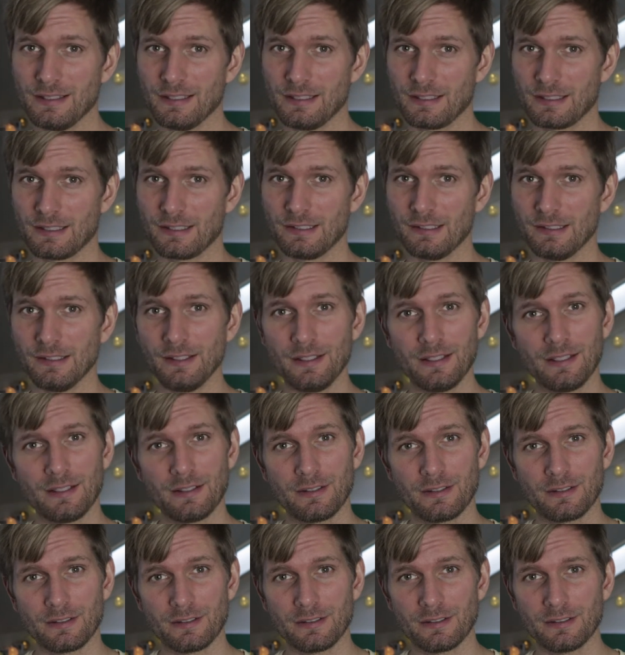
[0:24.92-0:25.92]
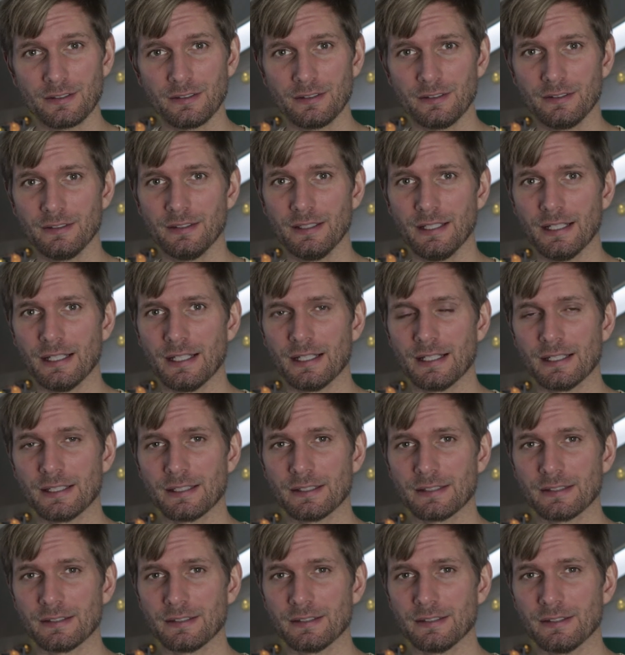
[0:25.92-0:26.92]
unclear
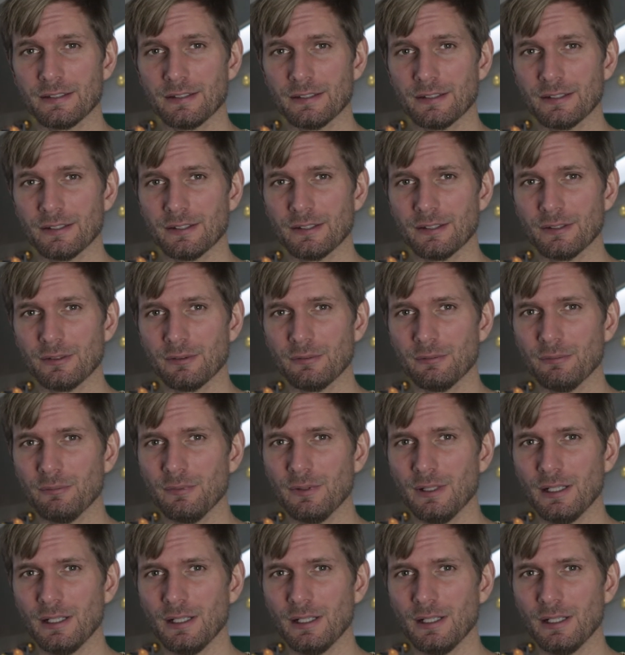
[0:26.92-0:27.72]
and uh,